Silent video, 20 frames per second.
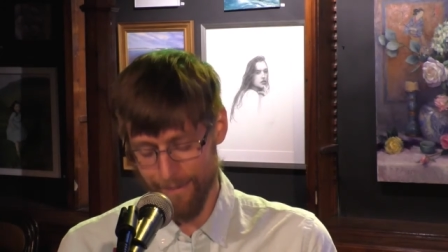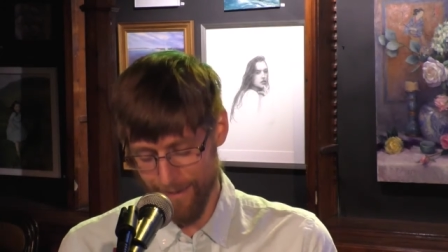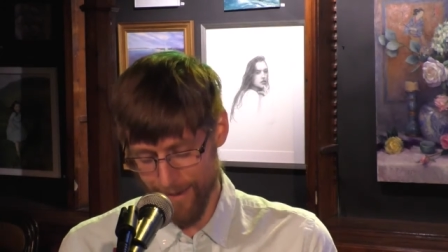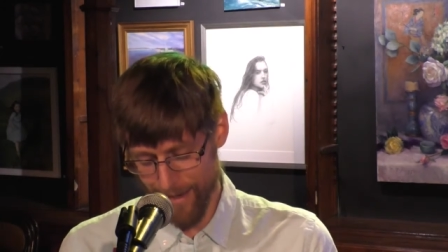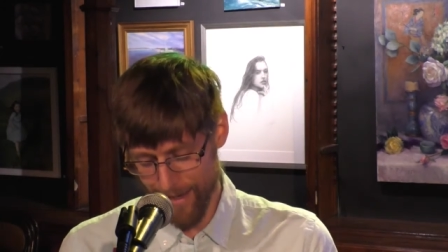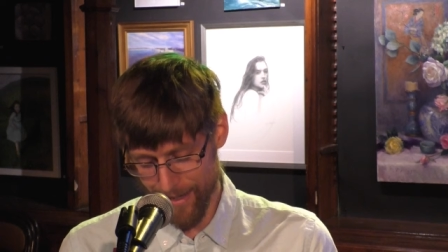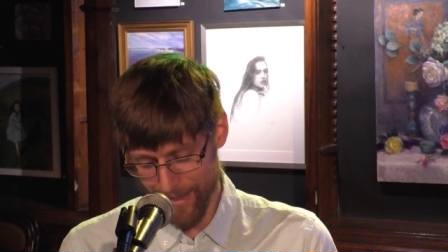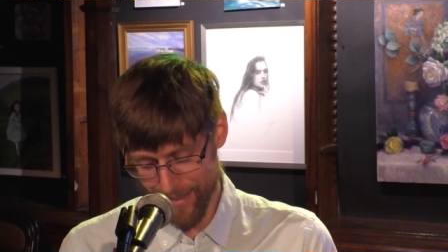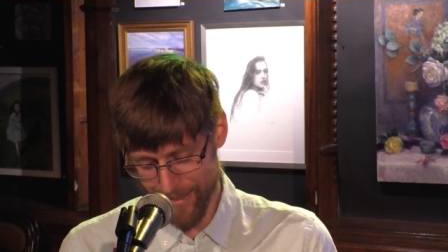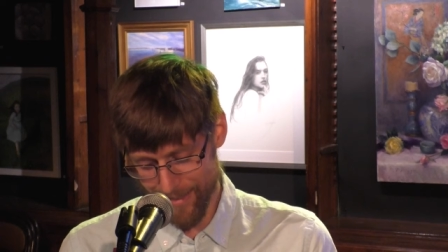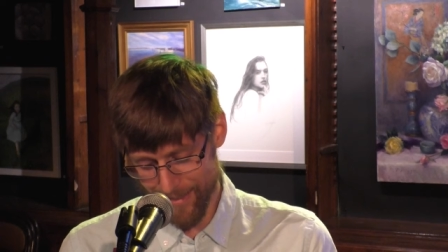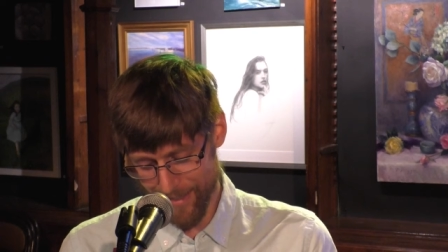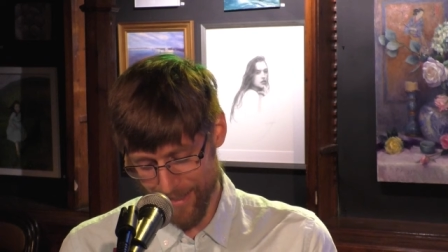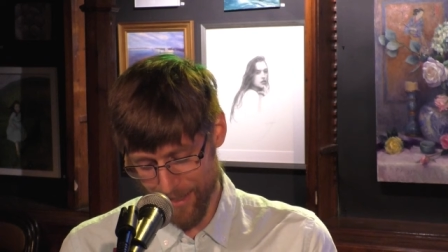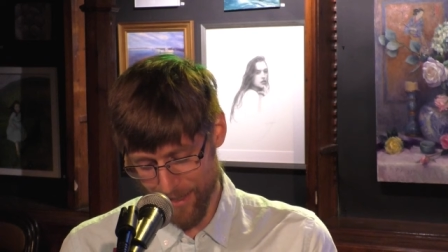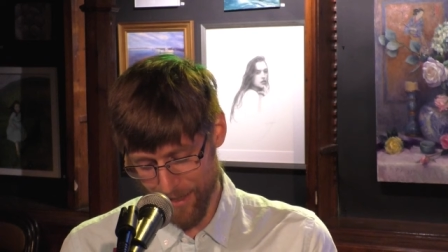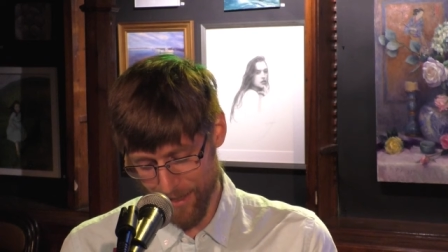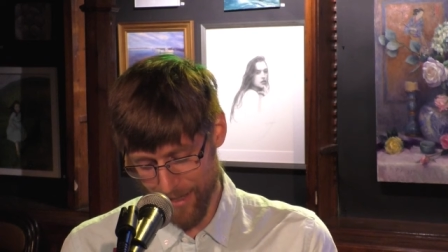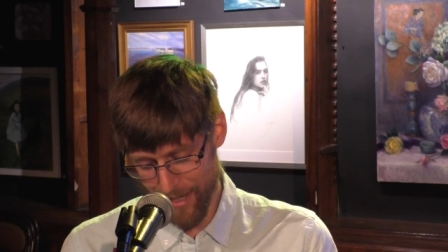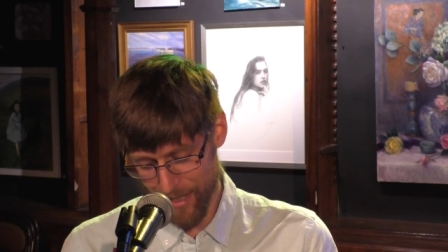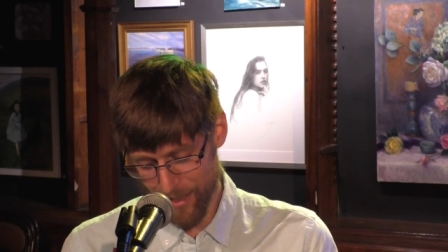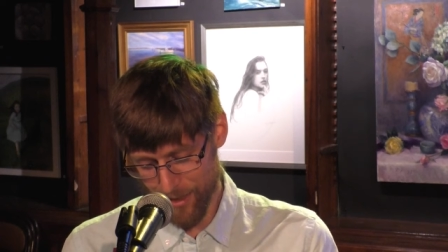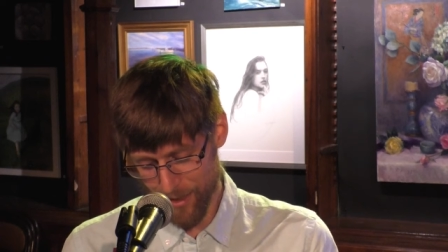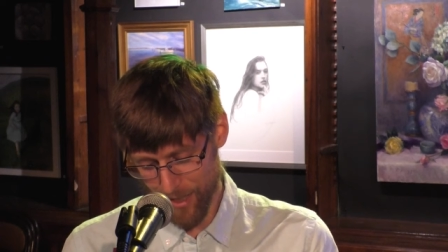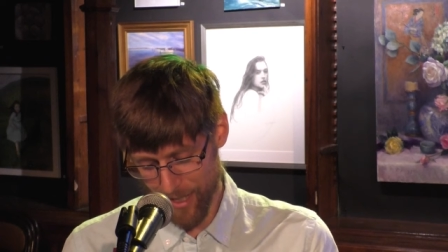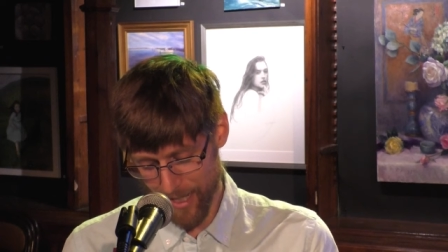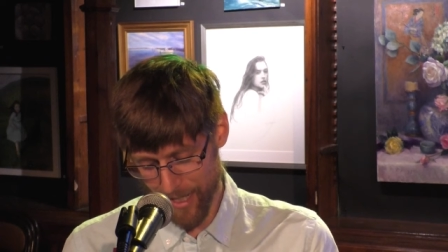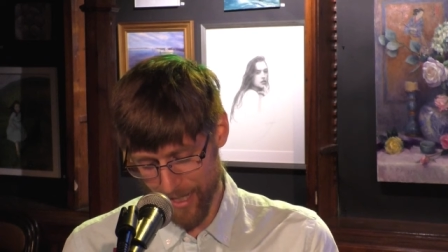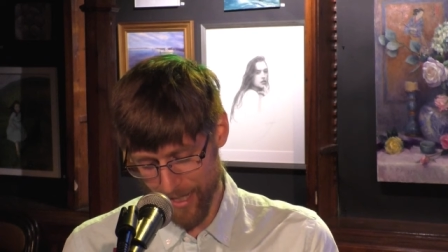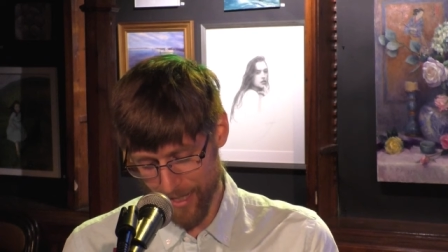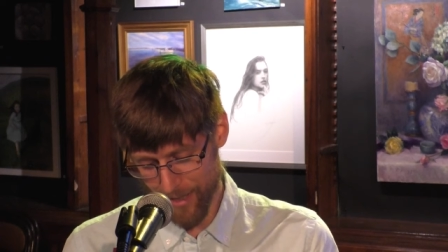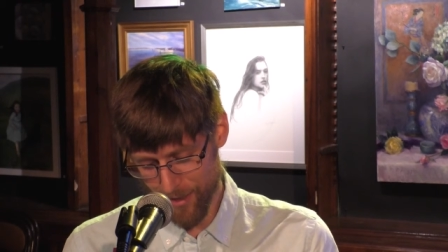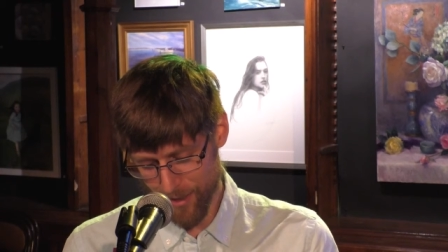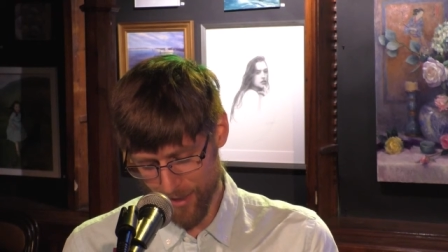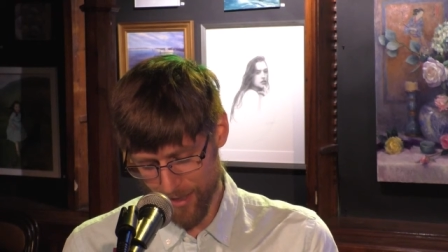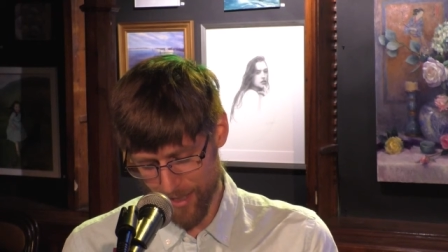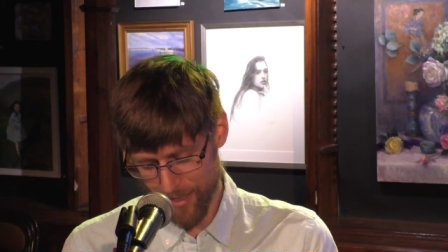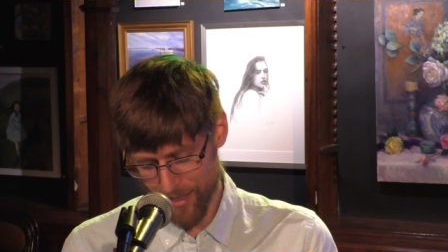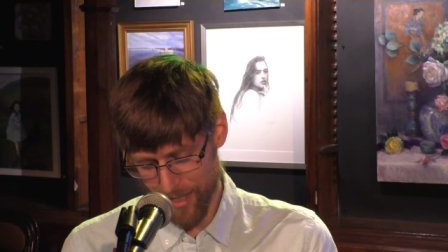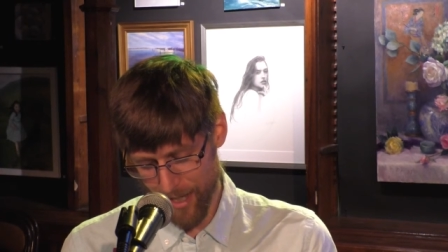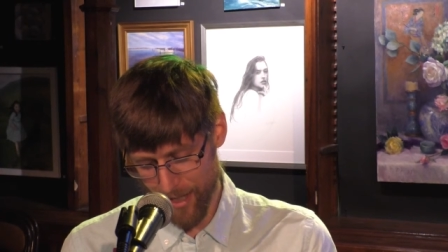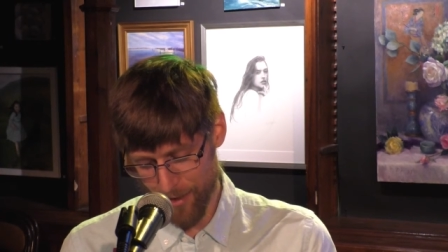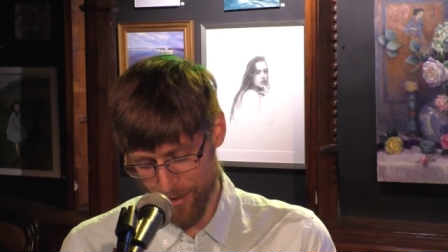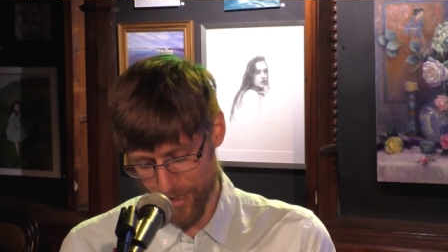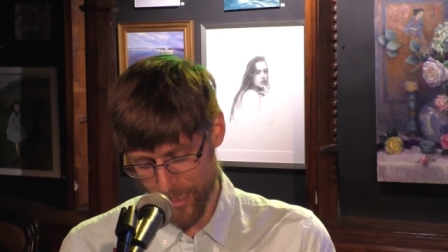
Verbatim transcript: and it's uh, I took it I took the title